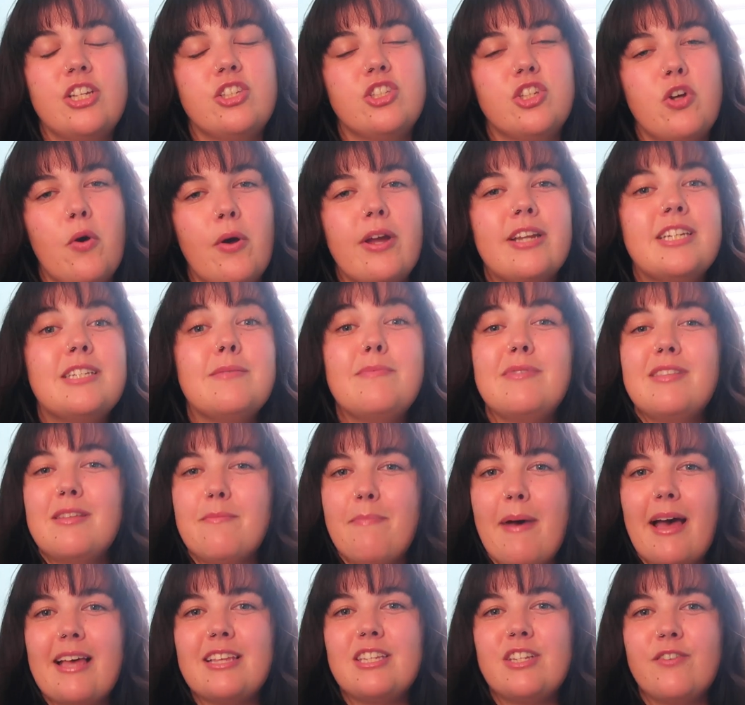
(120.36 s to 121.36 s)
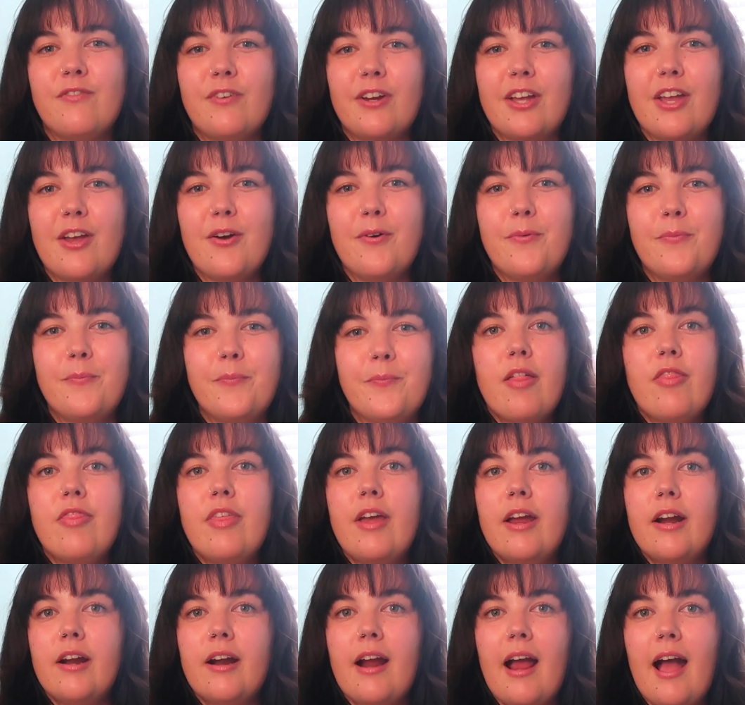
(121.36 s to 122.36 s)
is going to be the best for you.
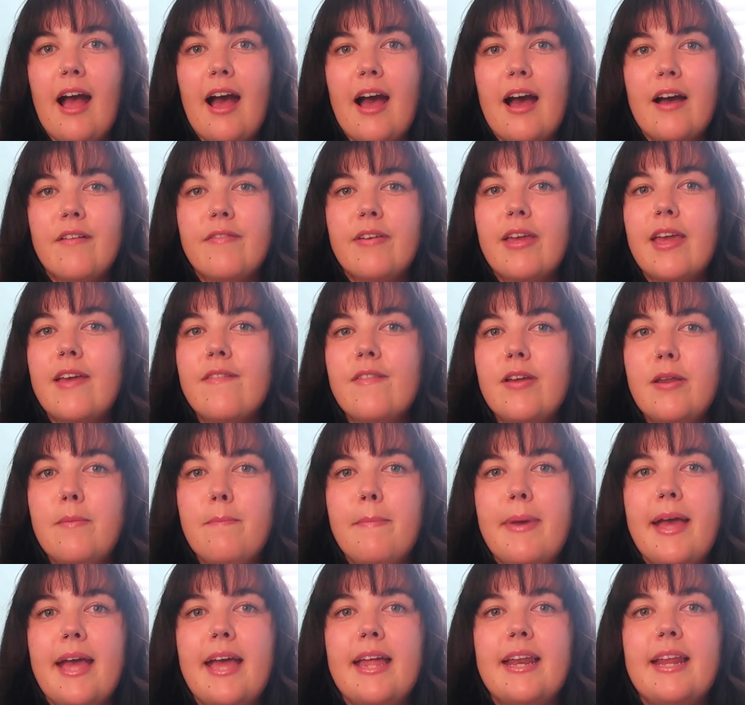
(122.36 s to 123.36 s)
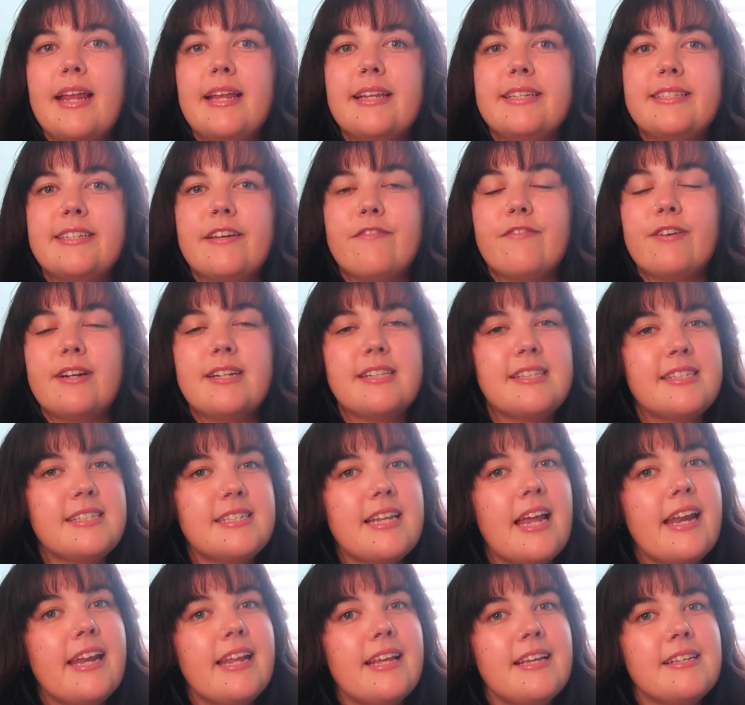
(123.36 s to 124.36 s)
There have even been different
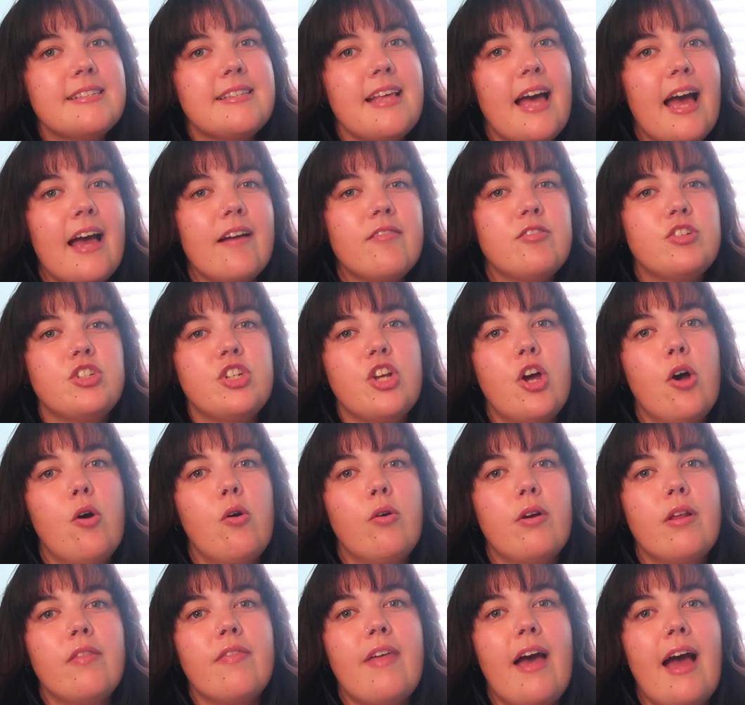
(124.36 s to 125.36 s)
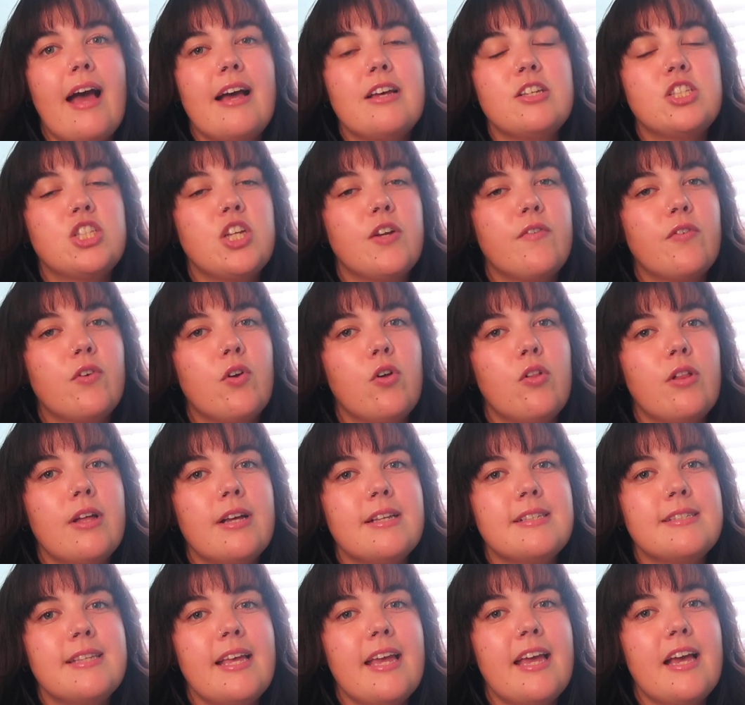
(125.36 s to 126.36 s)
studies that have shown that cervical
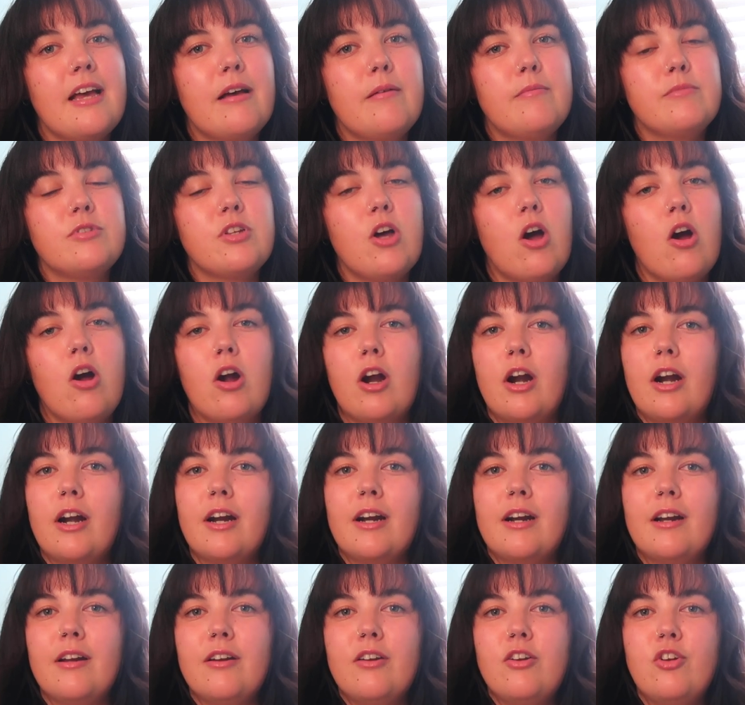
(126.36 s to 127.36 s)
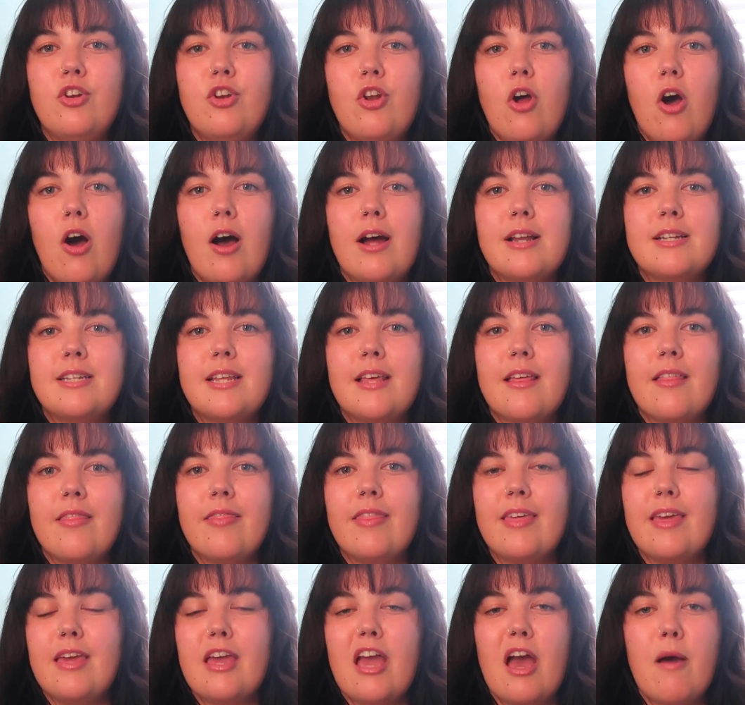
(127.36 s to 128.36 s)
exams are not
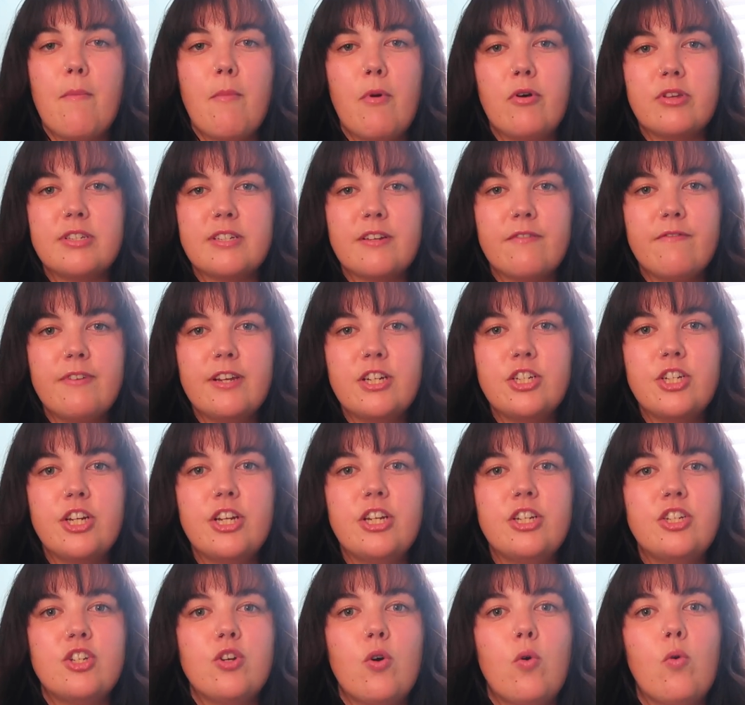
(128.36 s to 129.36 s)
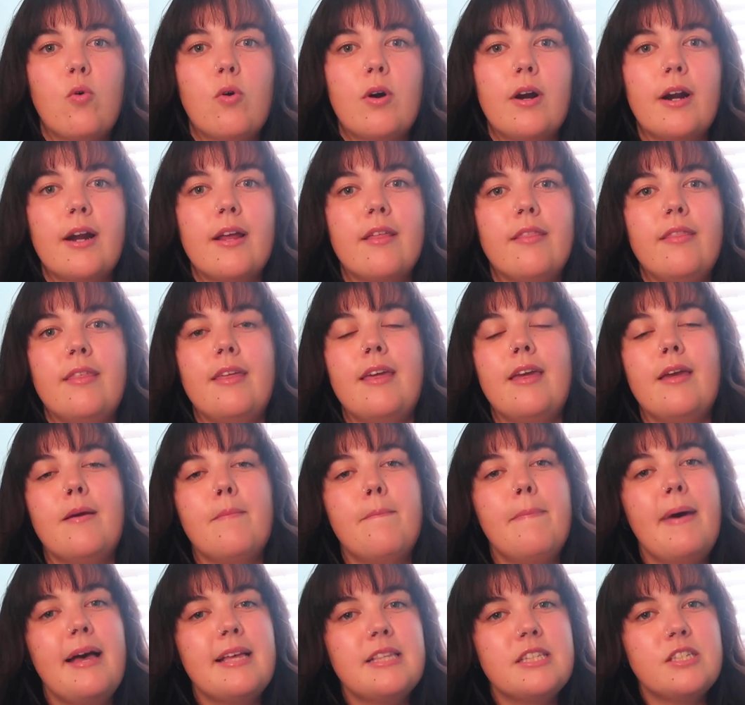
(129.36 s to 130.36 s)
the most efficient or the
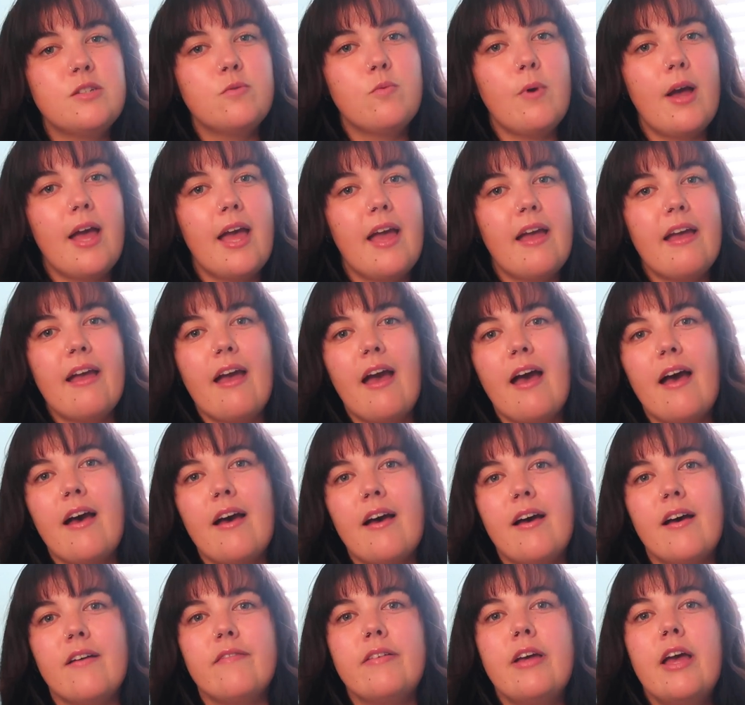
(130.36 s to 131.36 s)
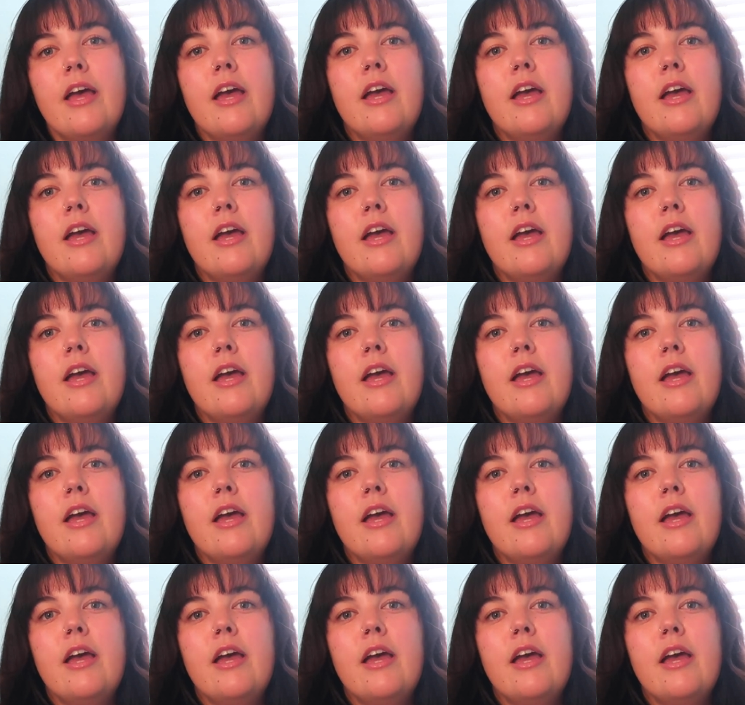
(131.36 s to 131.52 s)
best way of